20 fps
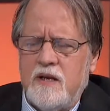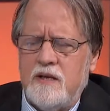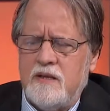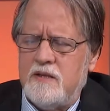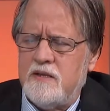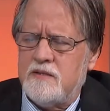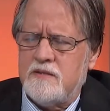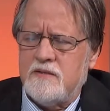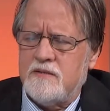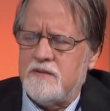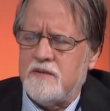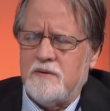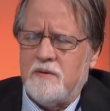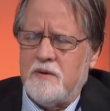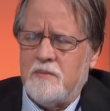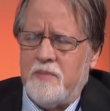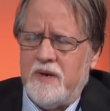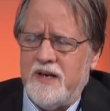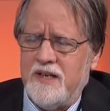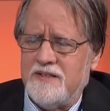This is an
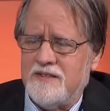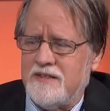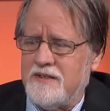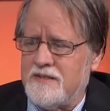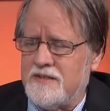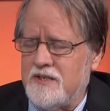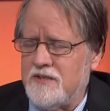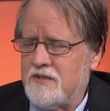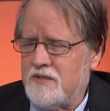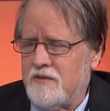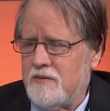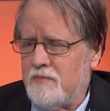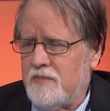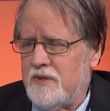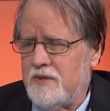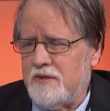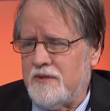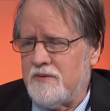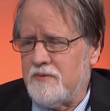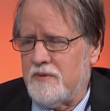amazing system,
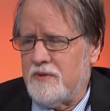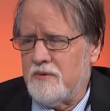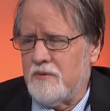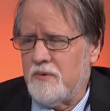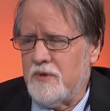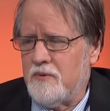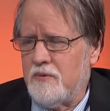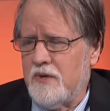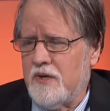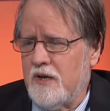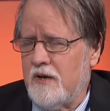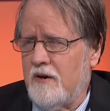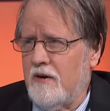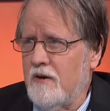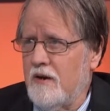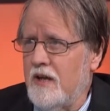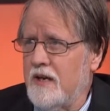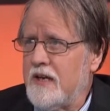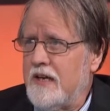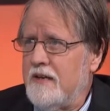and we really are
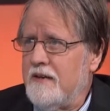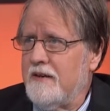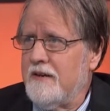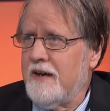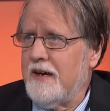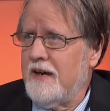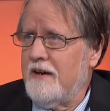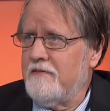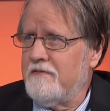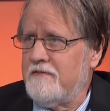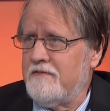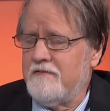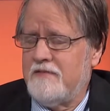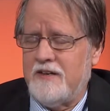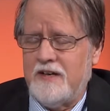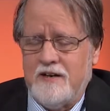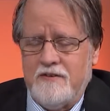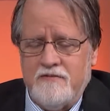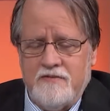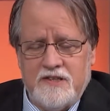lucky to have
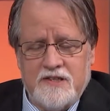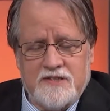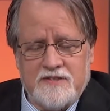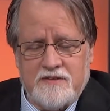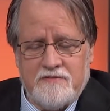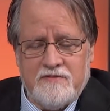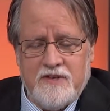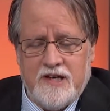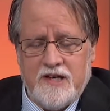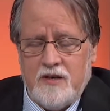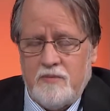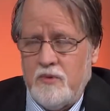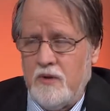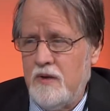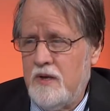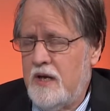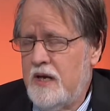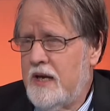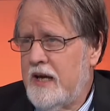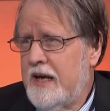this available.
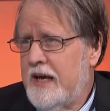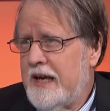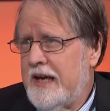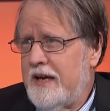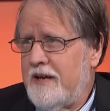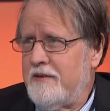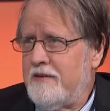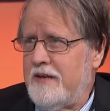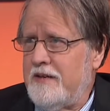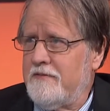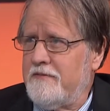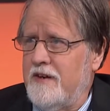If